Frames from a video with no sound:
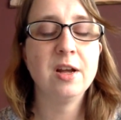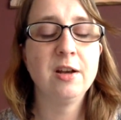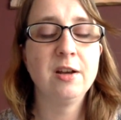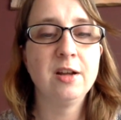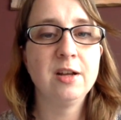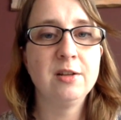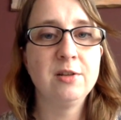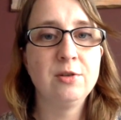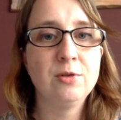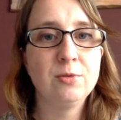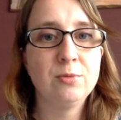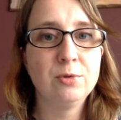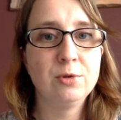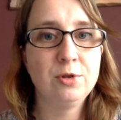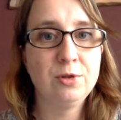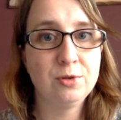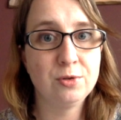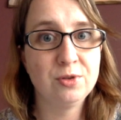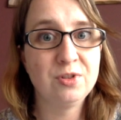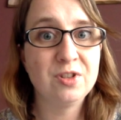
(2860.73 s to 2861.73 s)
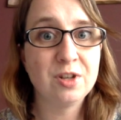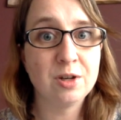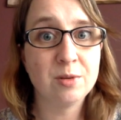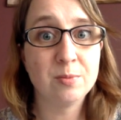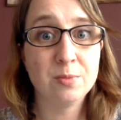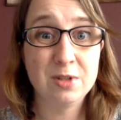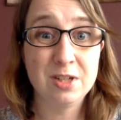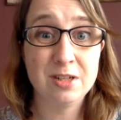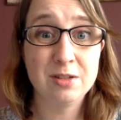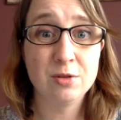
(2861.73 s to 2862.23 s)
That you would use
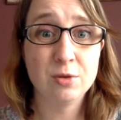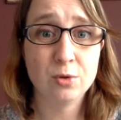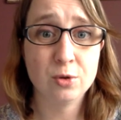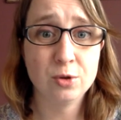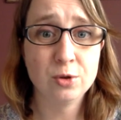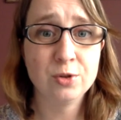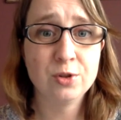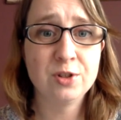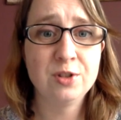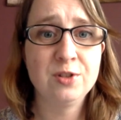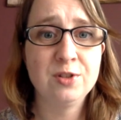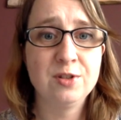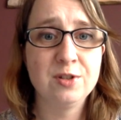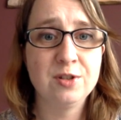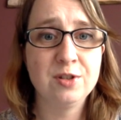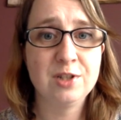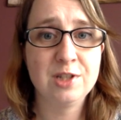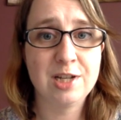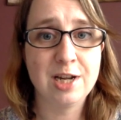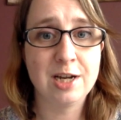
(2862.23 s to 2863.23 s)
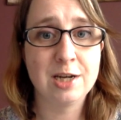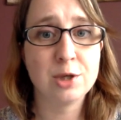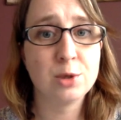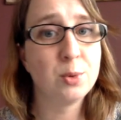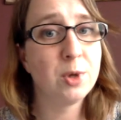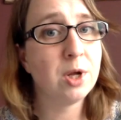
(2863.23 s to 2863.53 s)
up that oldest stash.